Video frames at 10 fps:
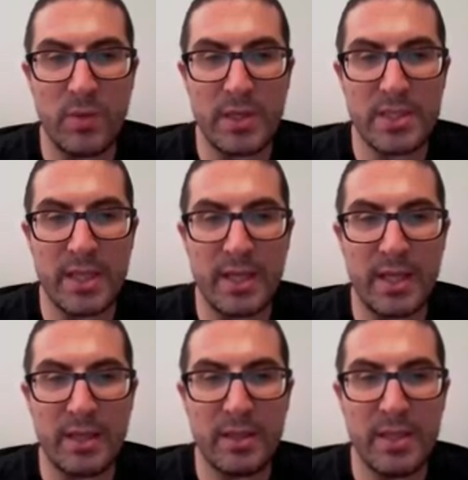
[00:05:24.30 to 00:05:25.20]
to understand
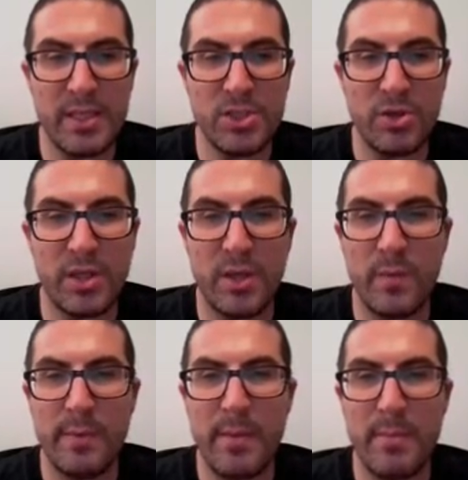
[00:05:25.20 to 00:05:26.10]
that this joint here,
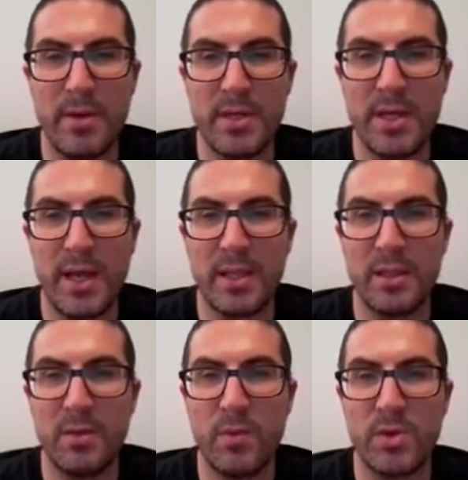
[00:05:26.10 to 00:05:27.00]
remember, that
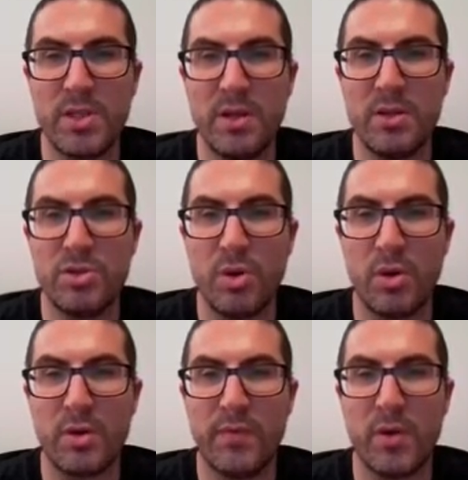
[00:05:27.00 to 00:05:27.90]
was in
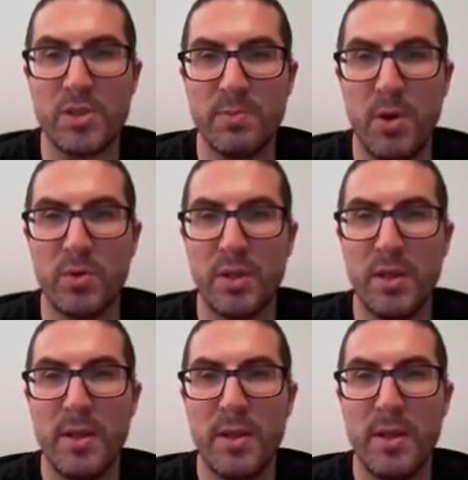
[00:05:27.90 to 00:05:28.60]
torque force mode,